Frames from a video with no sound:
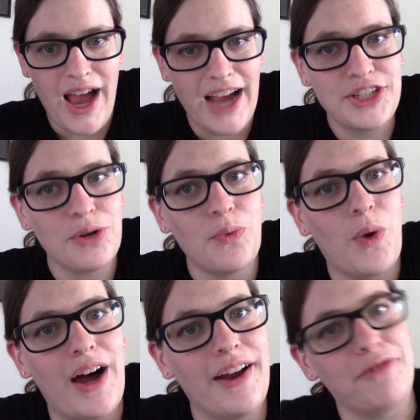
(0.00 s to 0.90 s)
I don't
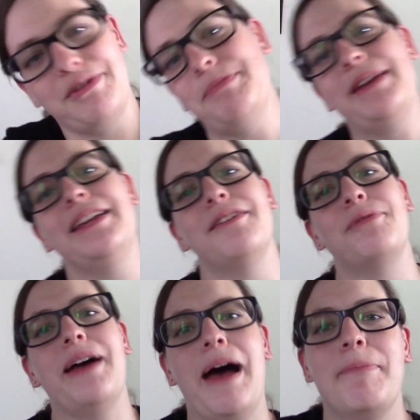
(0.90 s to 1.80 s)
want a repeat of
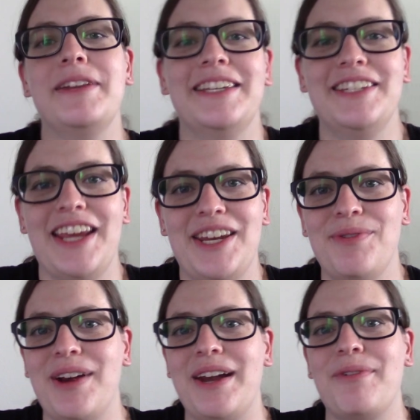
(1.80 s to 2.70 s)
what happened in January